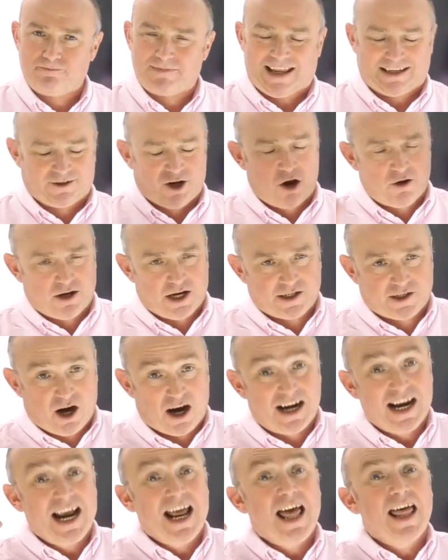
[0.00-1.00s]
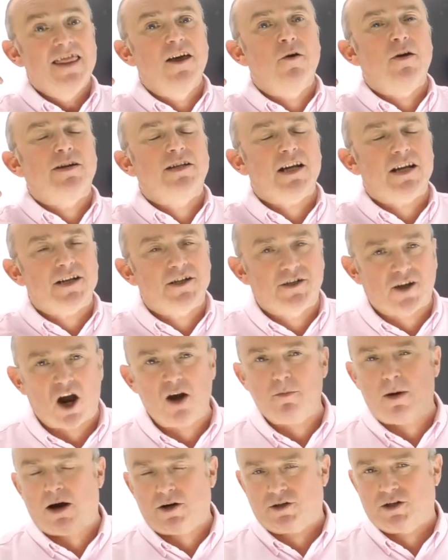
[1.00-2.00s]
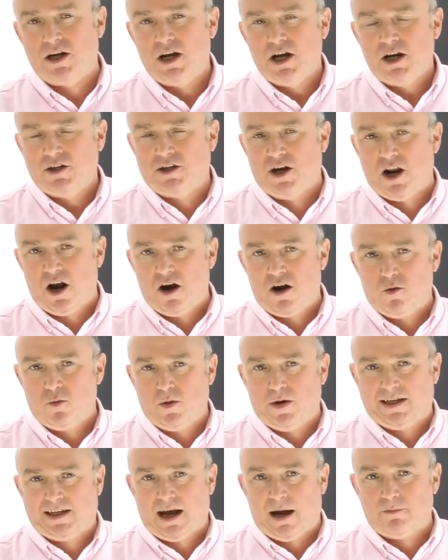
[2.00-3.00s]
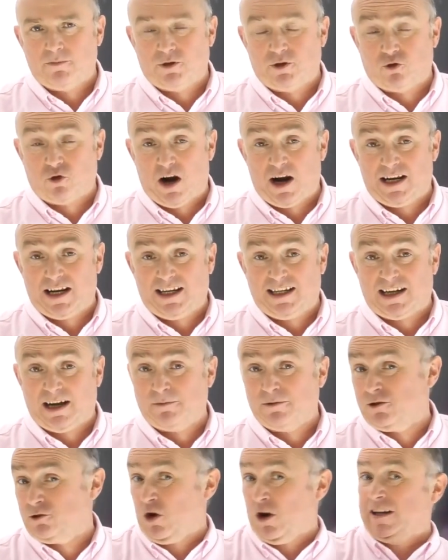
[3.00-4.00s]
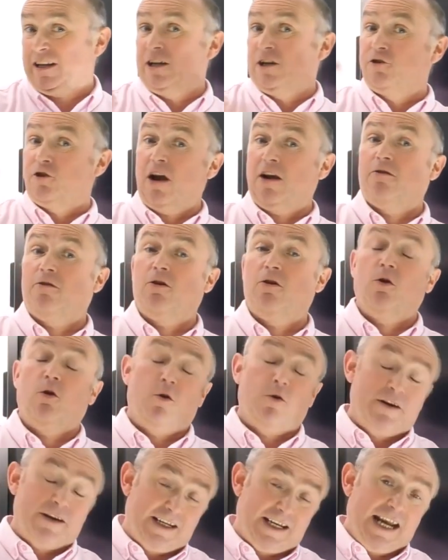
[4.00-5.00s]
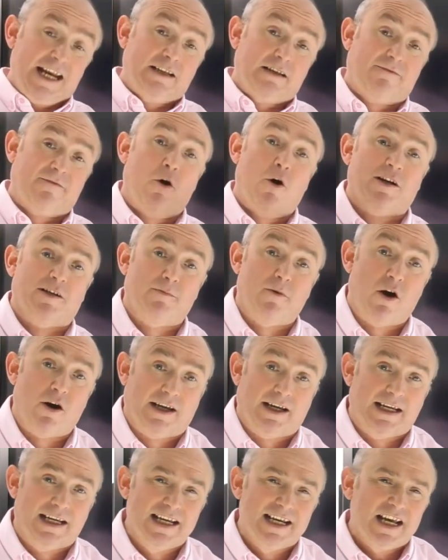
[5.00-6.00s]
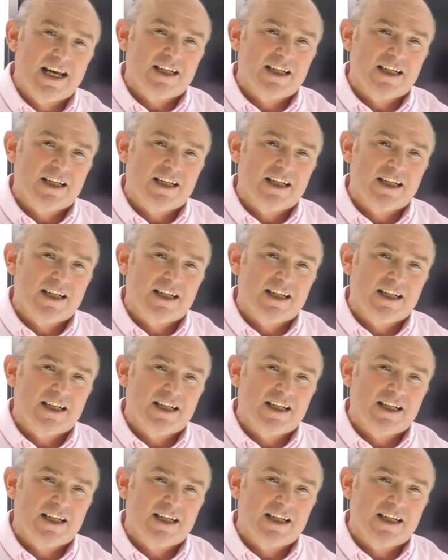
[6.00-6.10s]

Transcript: Now, joking aside, there is so much to know when it comes to trading in general, or indeed the forex market.